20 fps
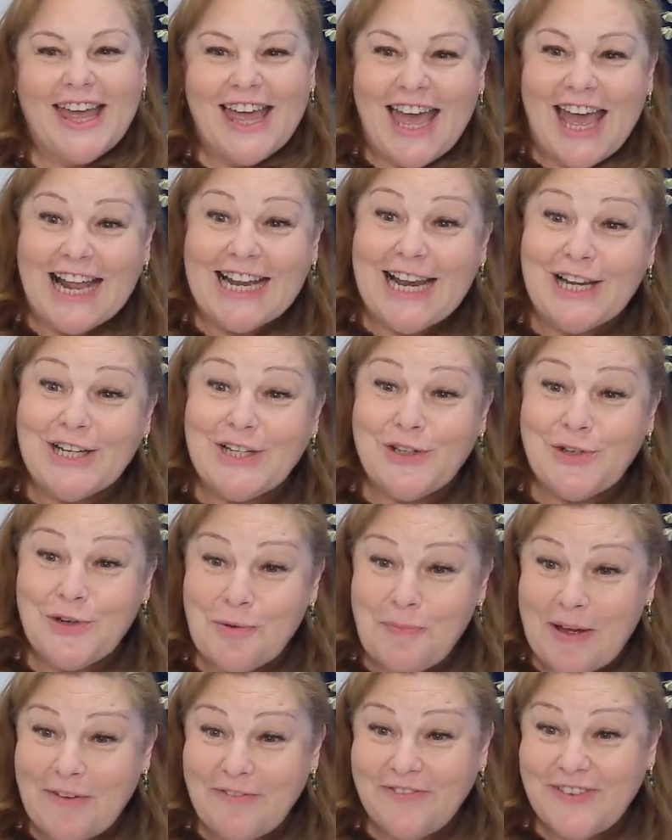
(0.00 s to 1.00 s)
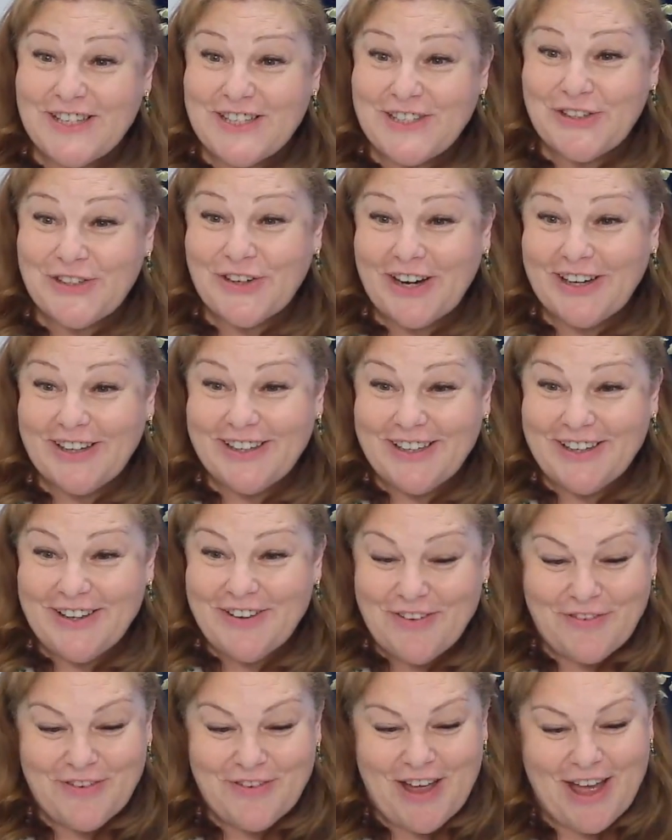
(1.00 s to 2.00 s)
I'd like to talk about Vistra,
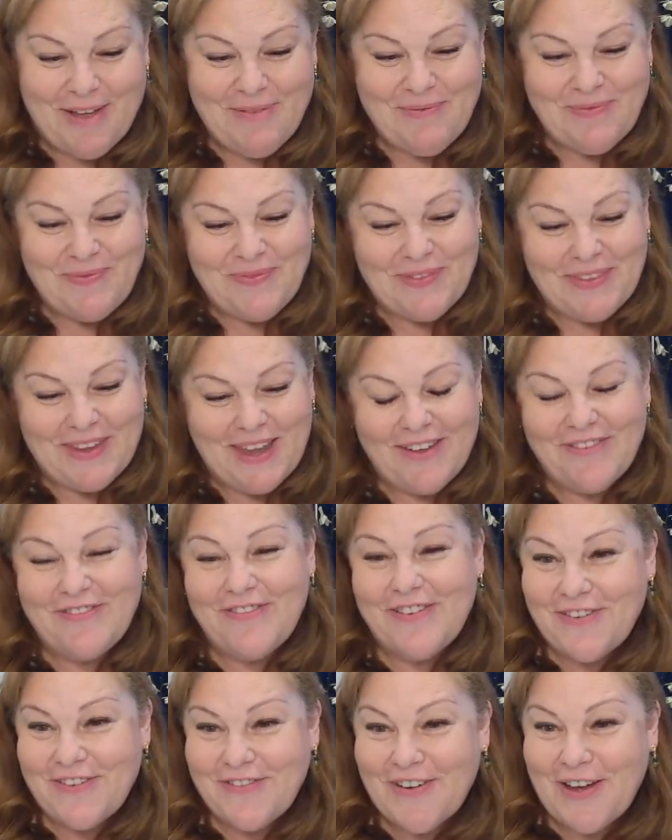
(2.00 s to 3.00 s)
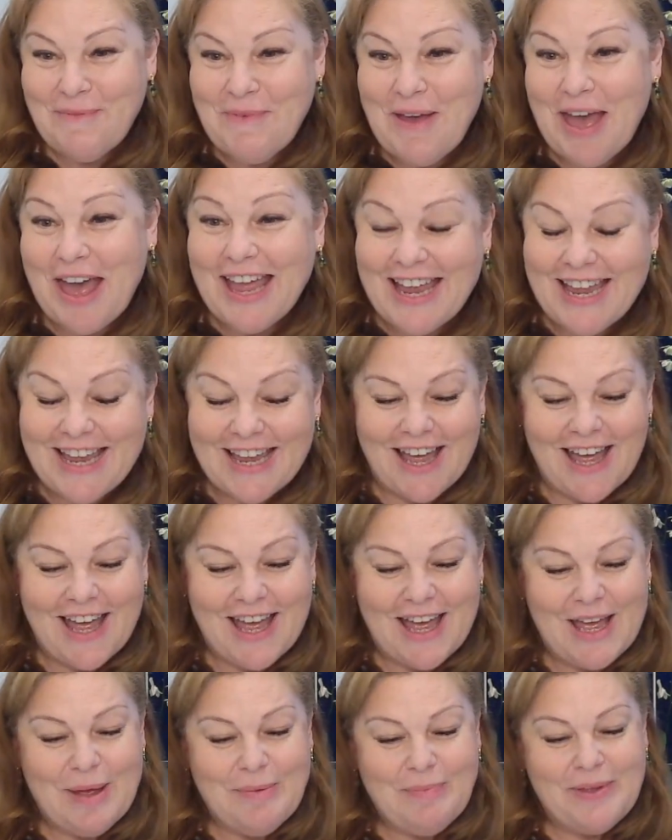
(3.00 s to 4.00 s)
um, yeah. if, if I may,
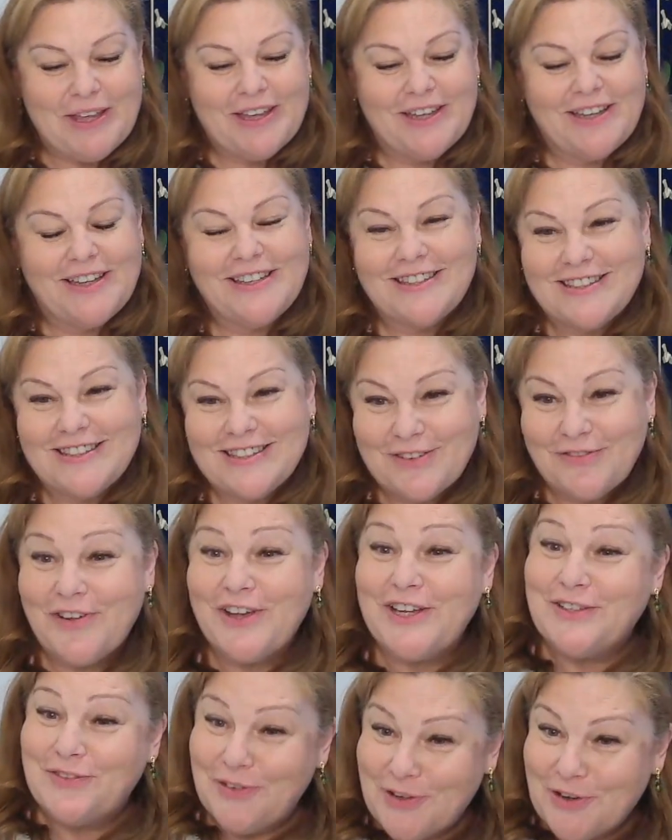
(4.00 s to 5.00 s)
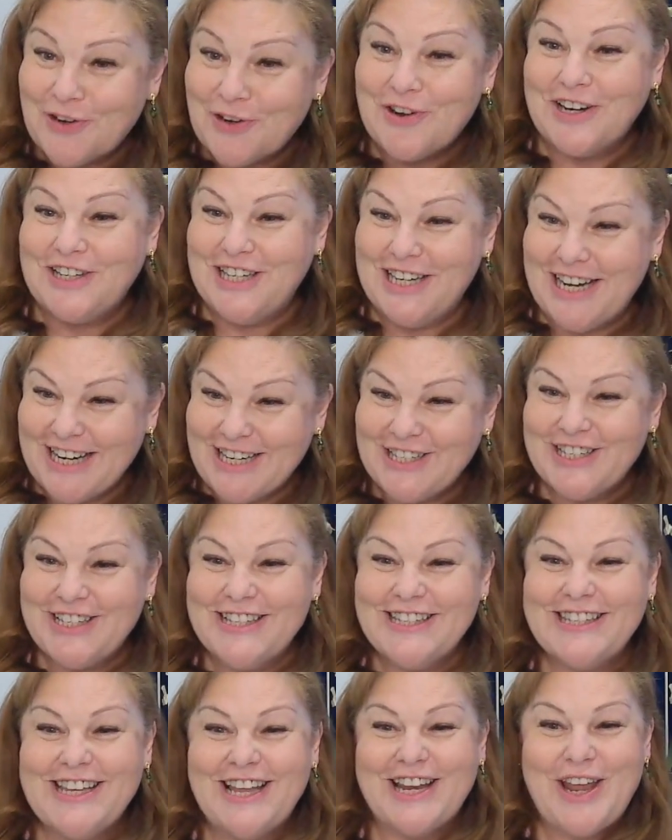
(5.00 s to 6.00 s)
uh, because first of all,
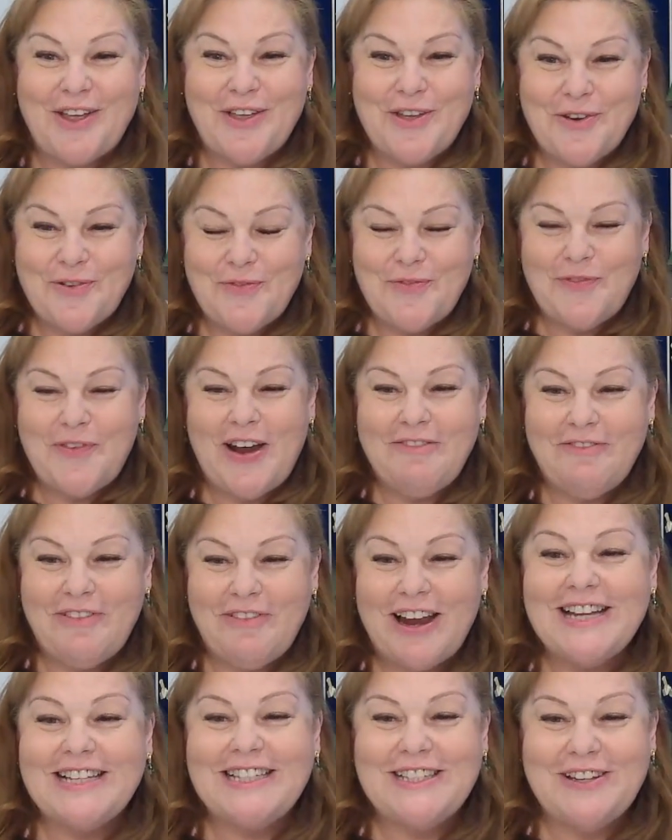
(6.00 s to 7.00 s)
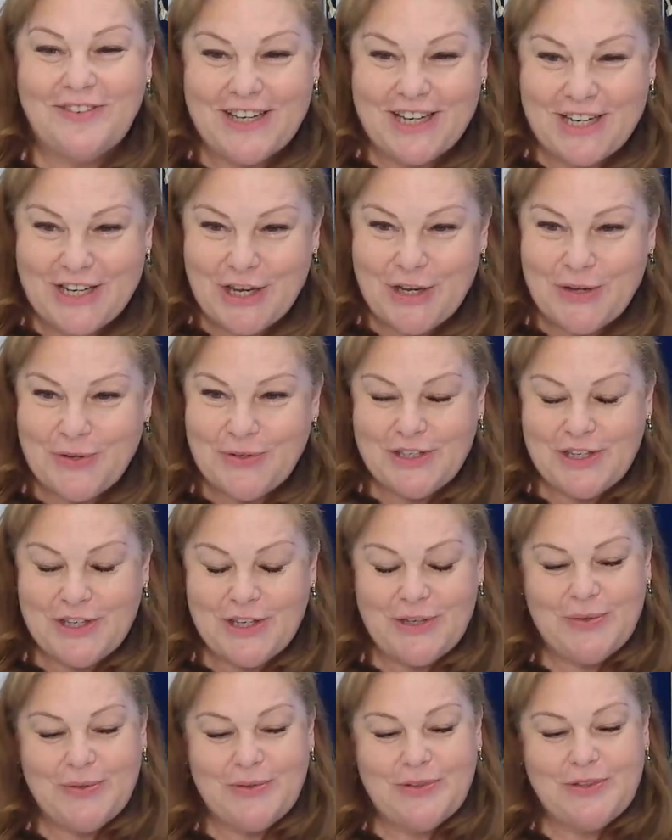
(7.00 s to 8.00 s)
congratulations. I know you're re- relatively new
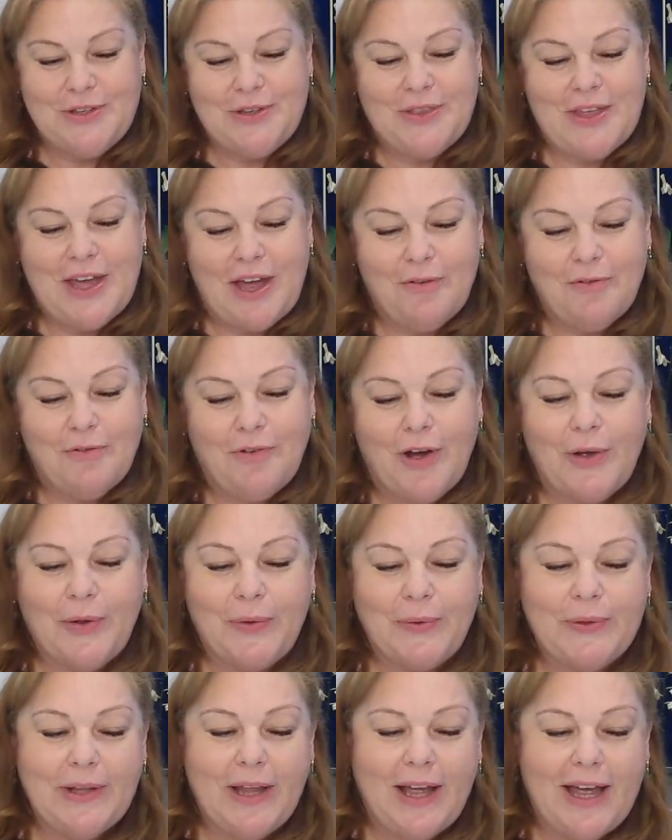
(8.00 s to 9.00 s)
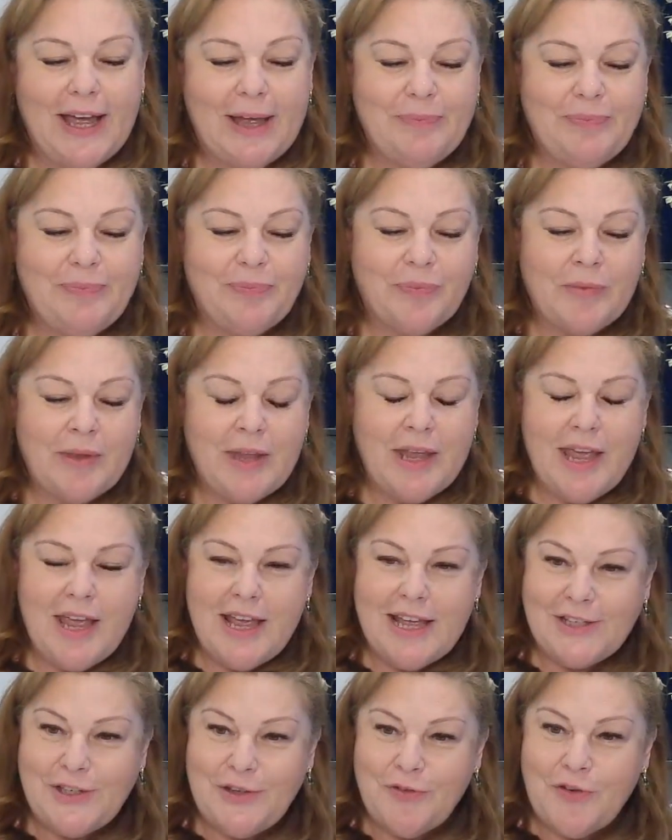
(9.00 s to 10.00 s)
to, to that role. Um,
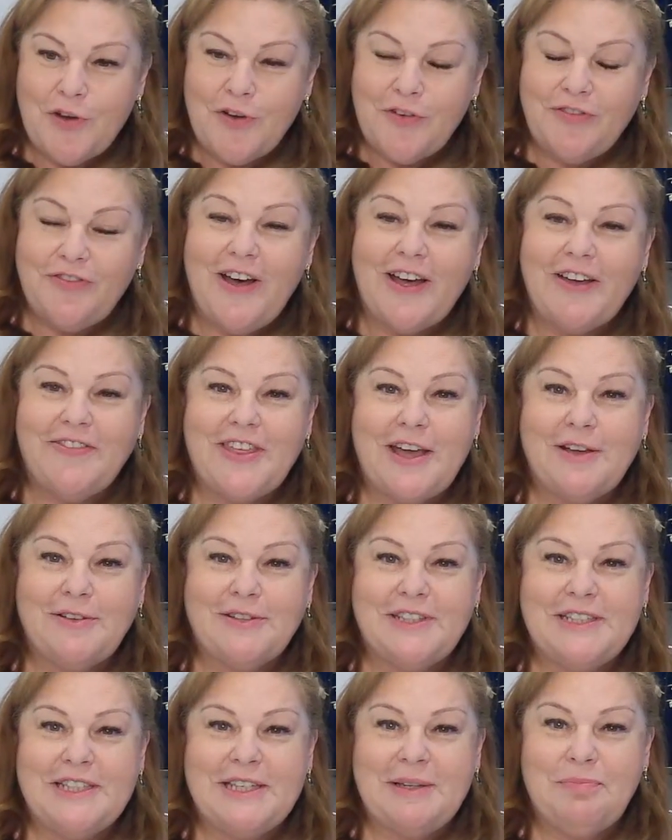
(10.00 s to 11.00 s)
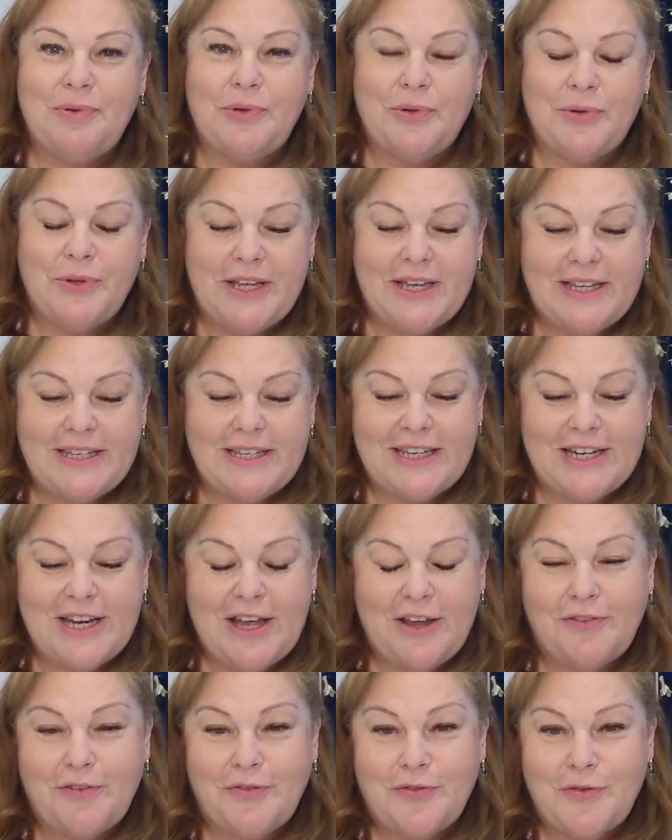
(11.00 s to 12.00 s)
you've got 5,000 employees in
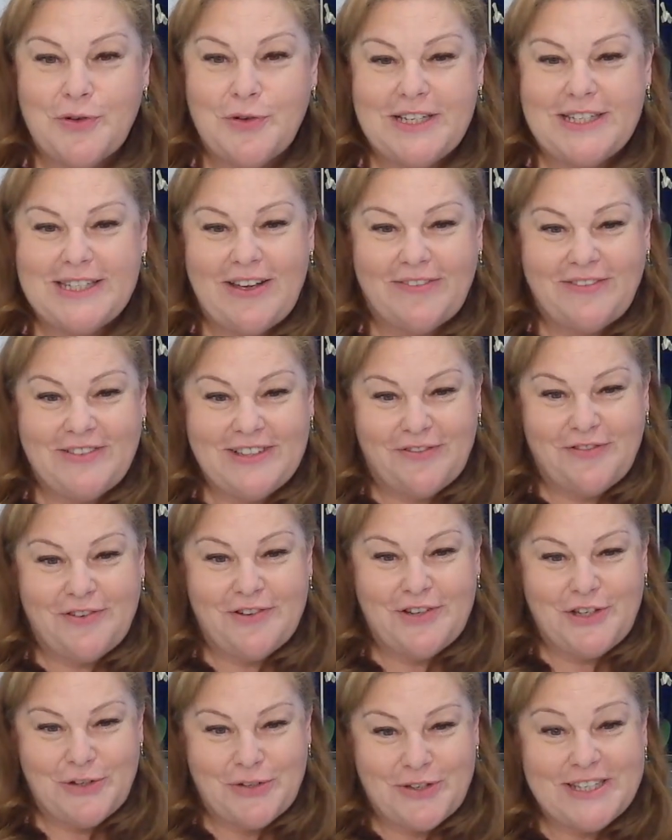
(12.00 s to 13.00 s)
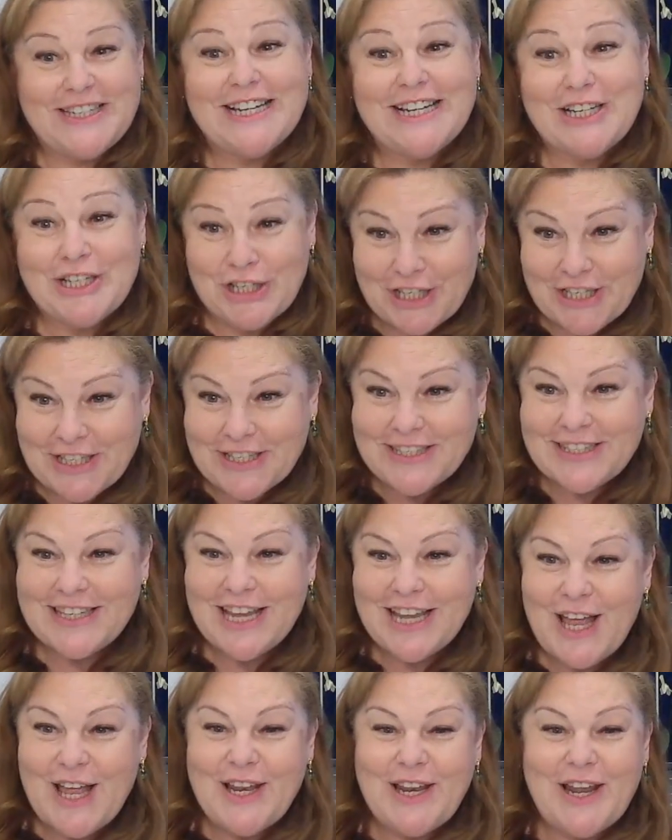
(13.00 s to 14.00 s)
over 47 different jurisdictions.
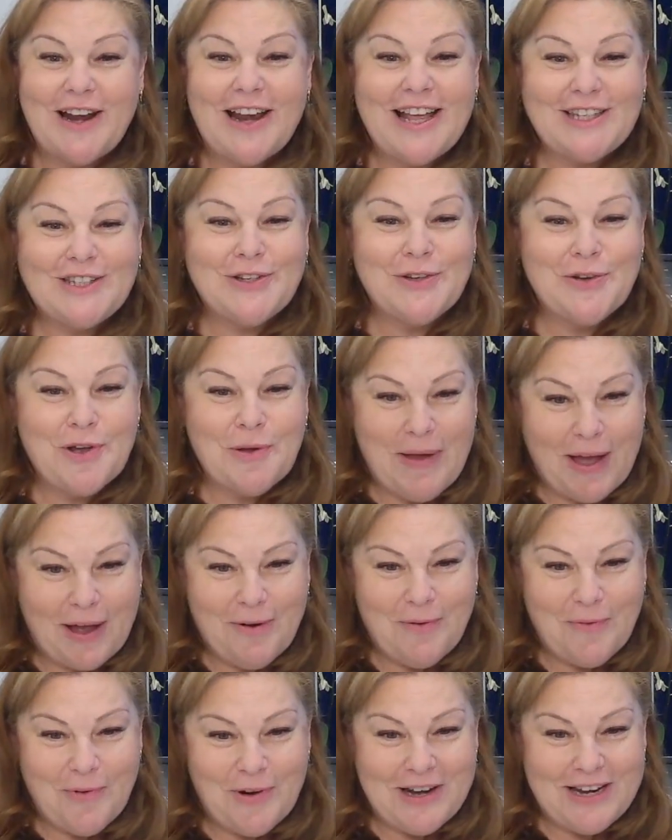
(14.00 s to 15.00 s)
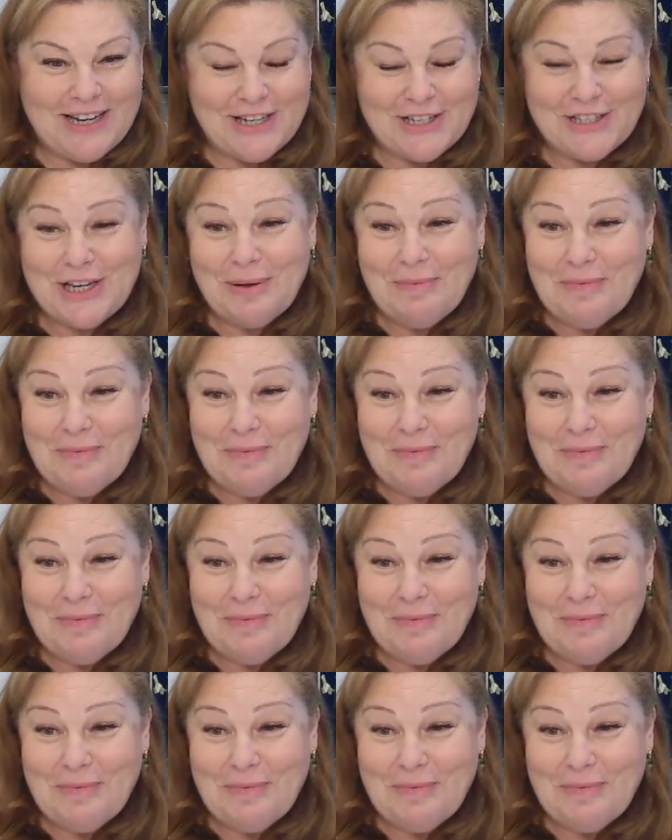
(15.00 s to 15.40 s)
Now let's talk about what leadership